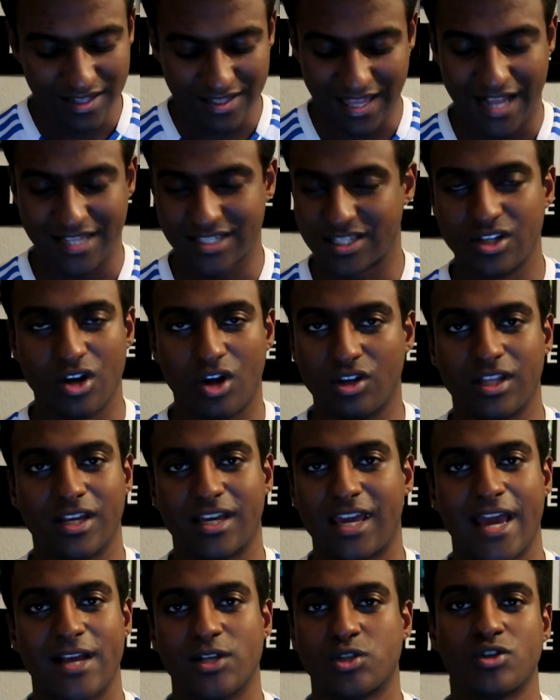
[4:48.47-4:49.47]
That's not the
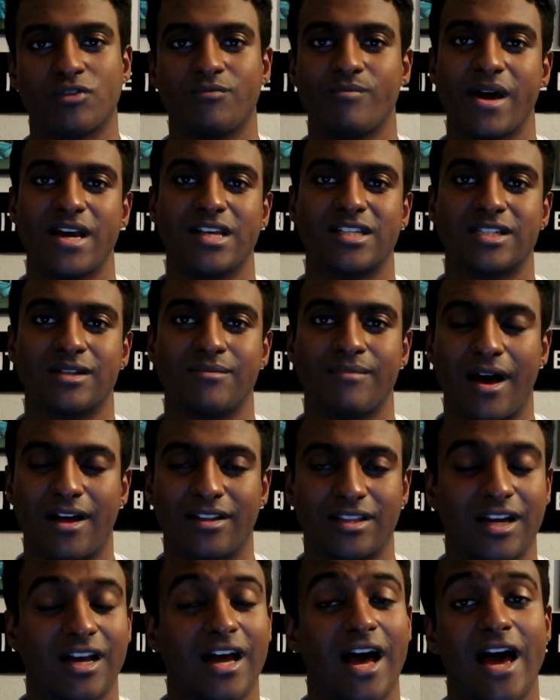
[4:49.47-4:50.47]
case with Mason
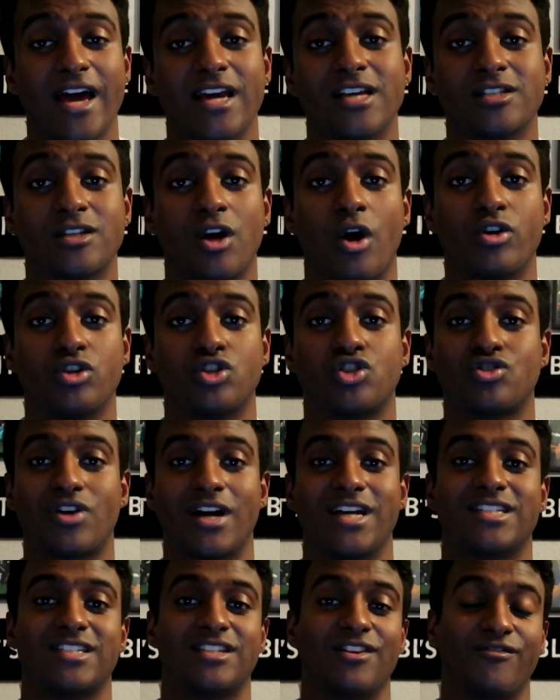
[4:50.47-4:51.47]
Mount. The guy is going
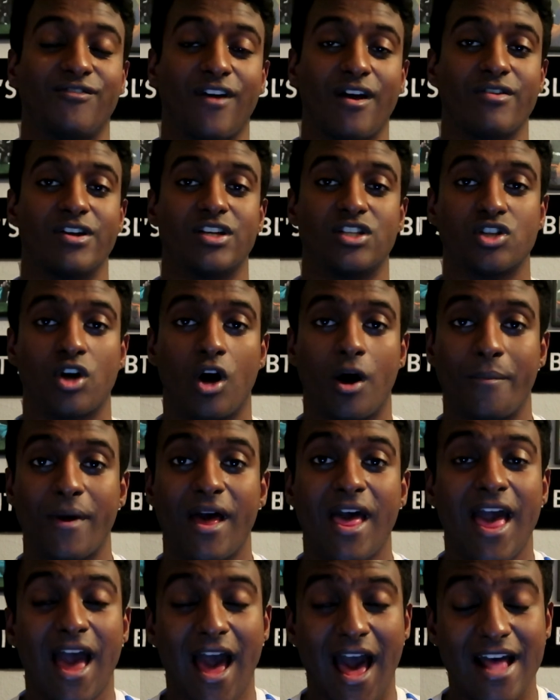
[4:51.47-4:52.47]
straight to the very top.
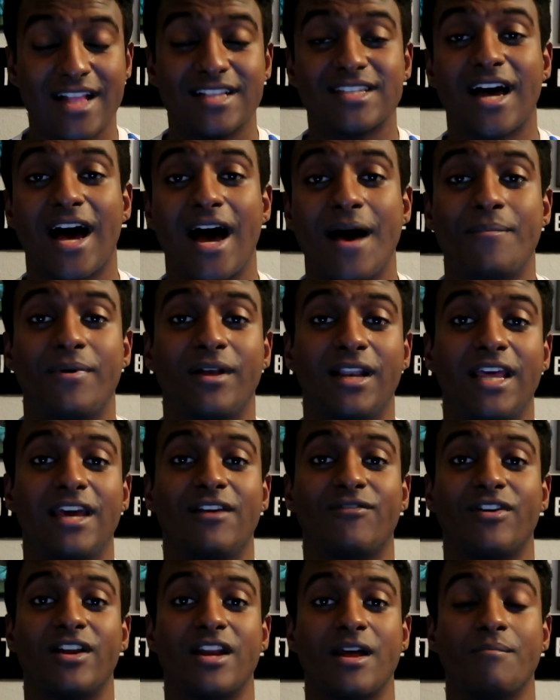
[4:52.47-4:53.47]
And I
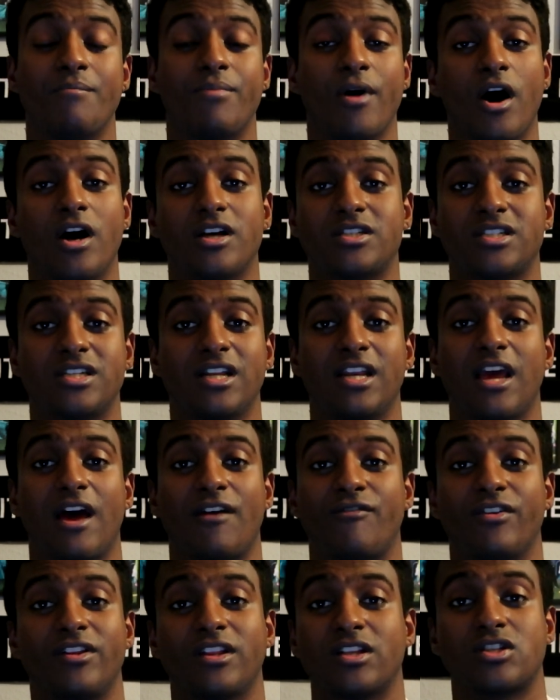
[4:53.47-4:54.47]
believe in him personally.
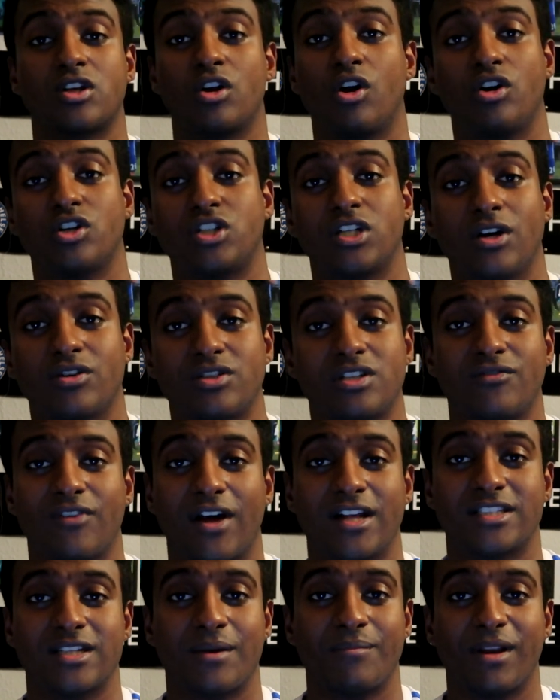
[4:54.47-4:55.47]
I think there's a lot of Chelsea
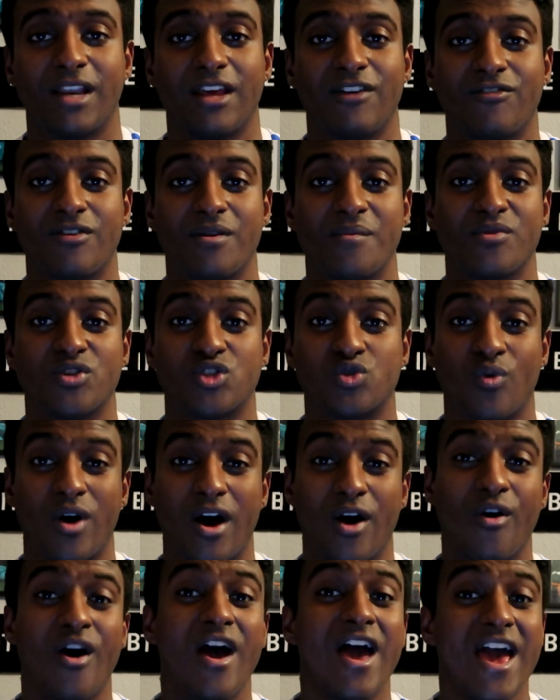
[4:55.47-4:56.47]
fans that believe in him as
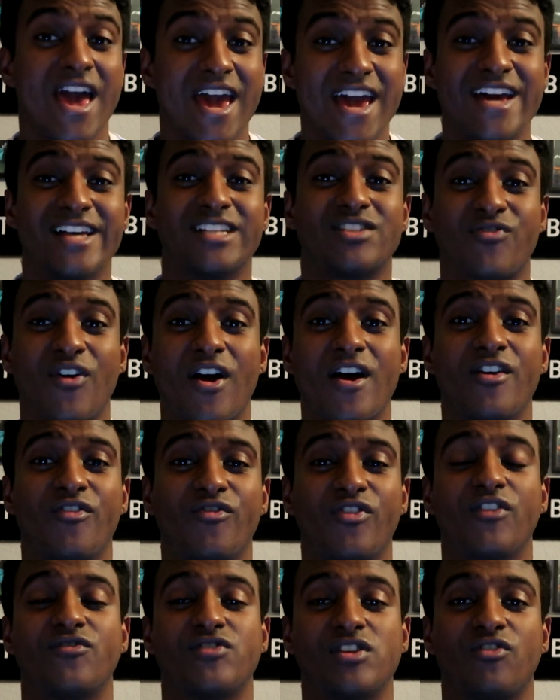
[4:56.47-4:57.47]
well. It is very
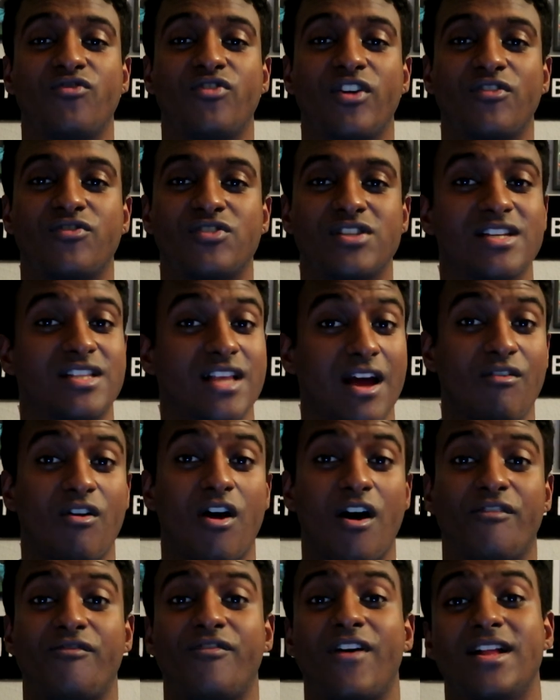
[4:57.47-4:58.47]
50-50. There
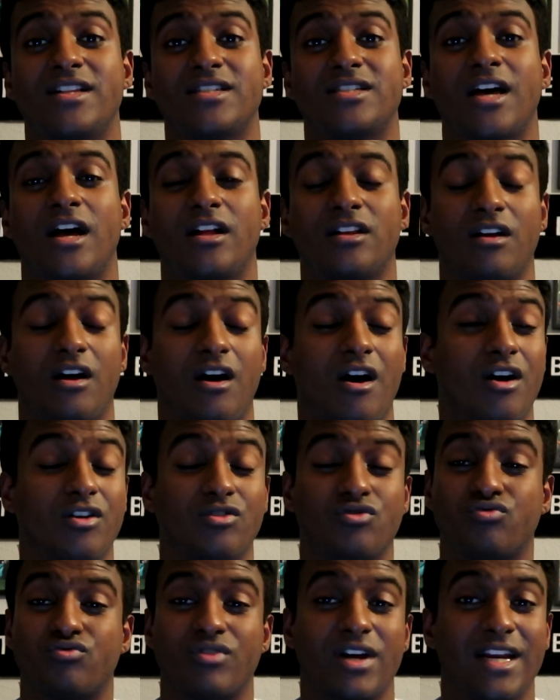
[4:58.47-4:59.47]
are fans that
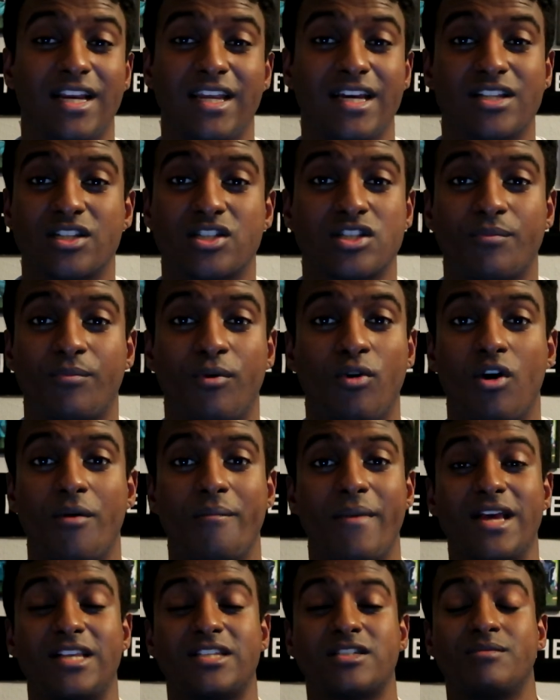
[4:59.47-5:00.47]
aren't really in support
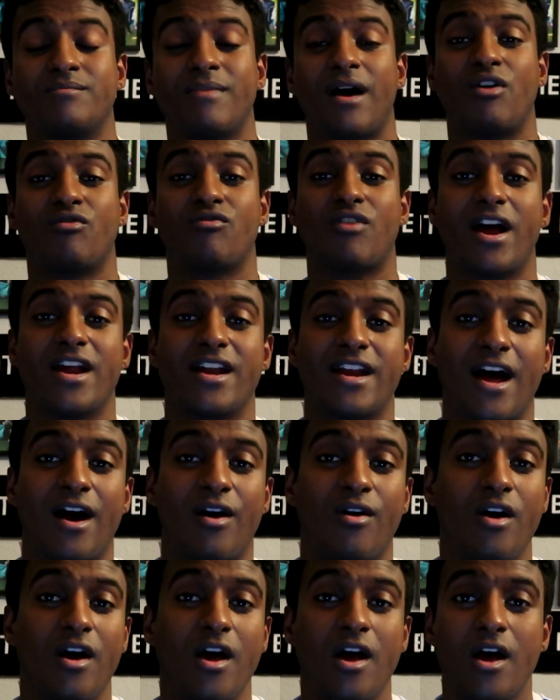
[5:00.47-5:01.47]
of Mason Mount right
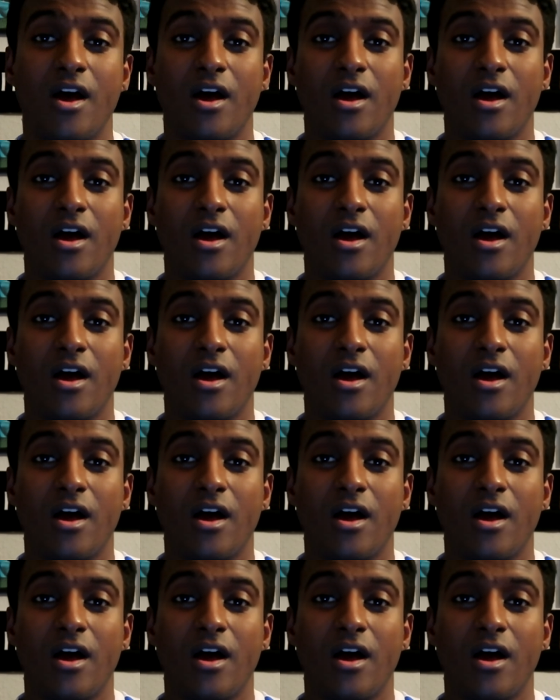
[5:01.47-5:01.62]
now.